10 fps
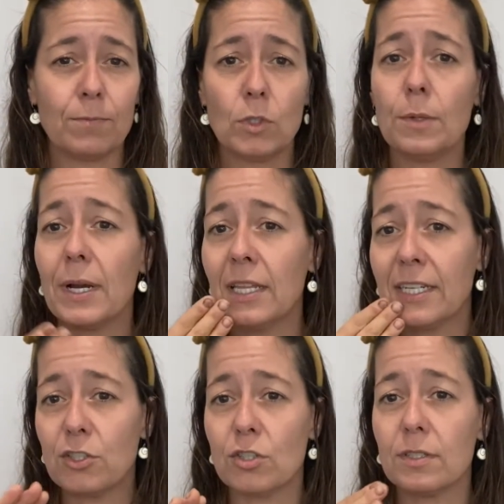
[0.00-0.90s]
You might like
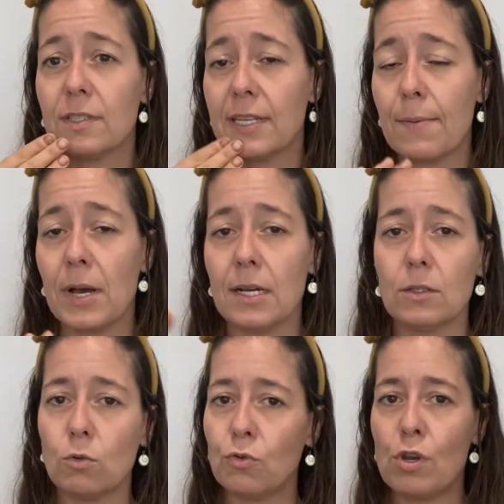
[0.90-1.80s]
to do summer
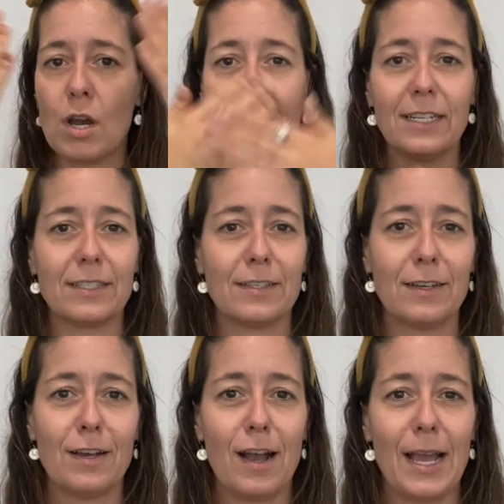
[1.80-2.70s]
or night,
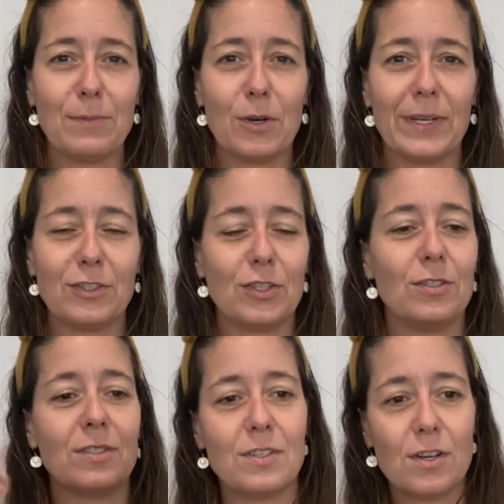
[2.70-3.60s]
I'm going to
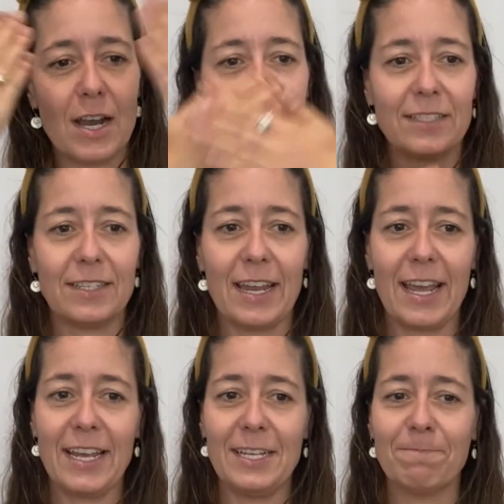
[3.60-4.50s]
use night
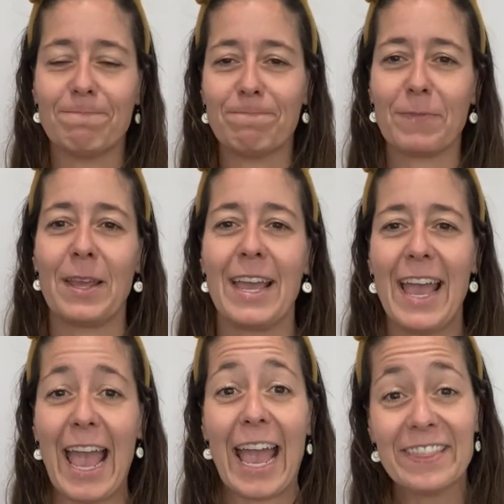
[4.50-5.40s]
today.
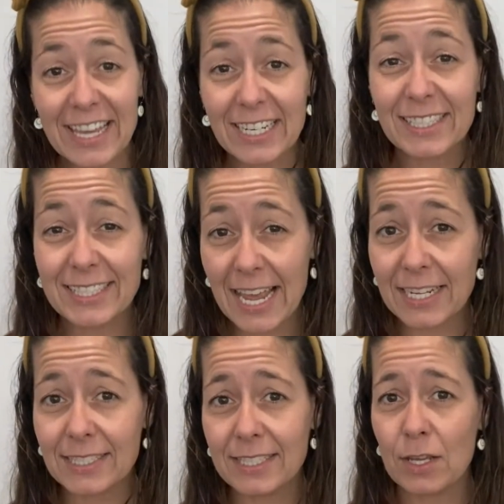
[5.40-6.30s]
And then it
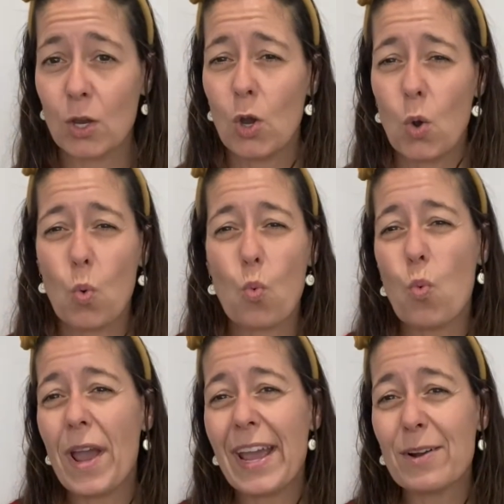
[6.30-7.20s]
says,
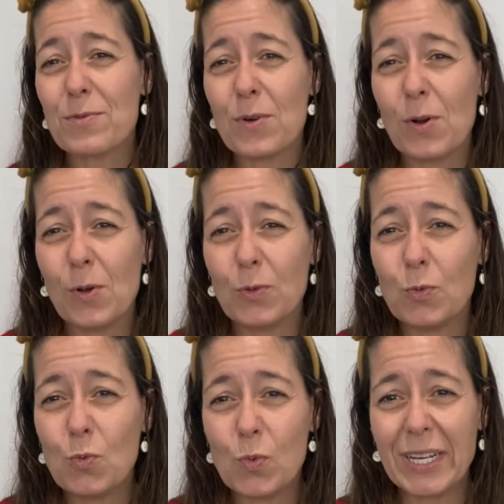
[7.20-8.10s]
we're all
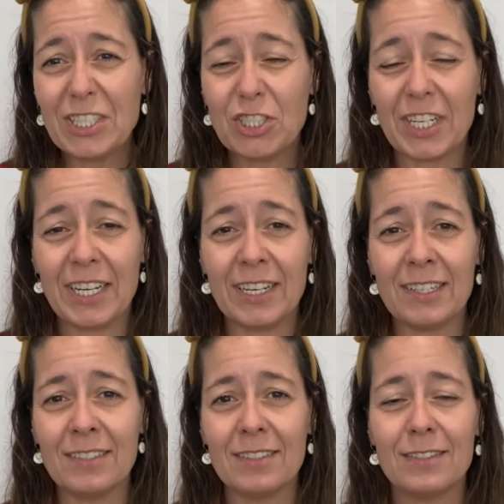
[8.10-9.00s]

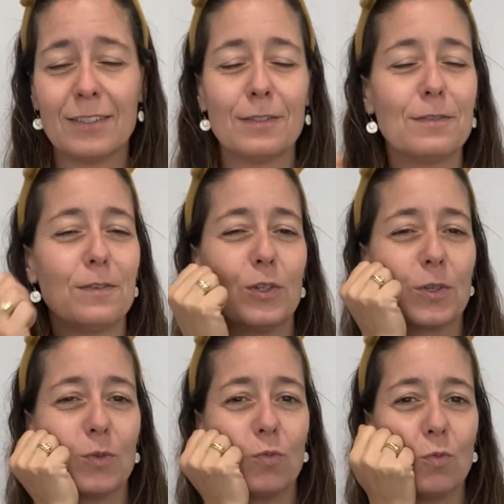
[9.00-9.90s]
wishing for
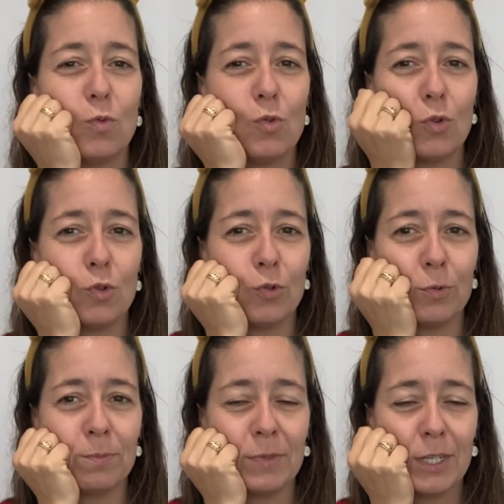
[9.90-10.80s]
a
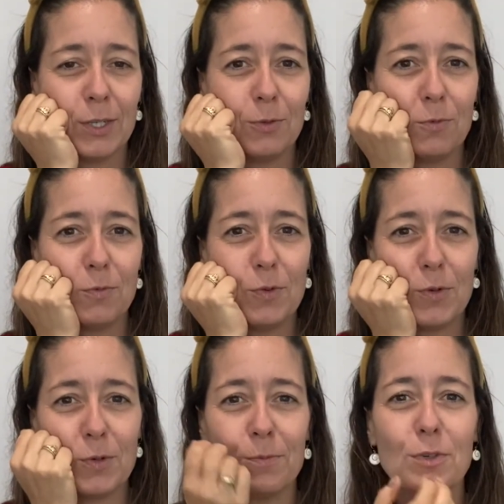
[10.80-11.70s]
warm,
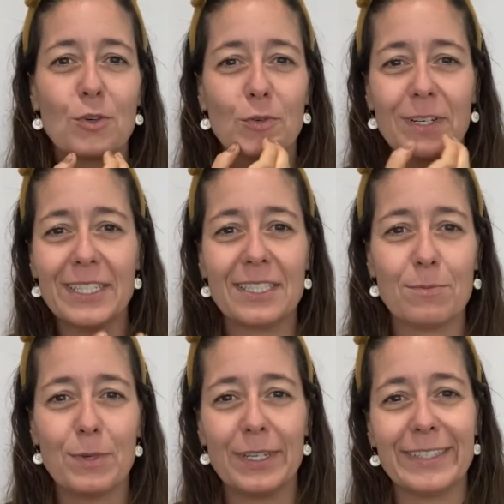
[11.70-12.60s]
warm
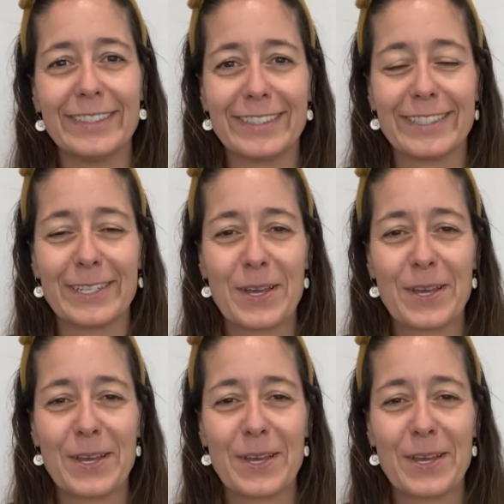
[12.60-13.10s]
Christmas.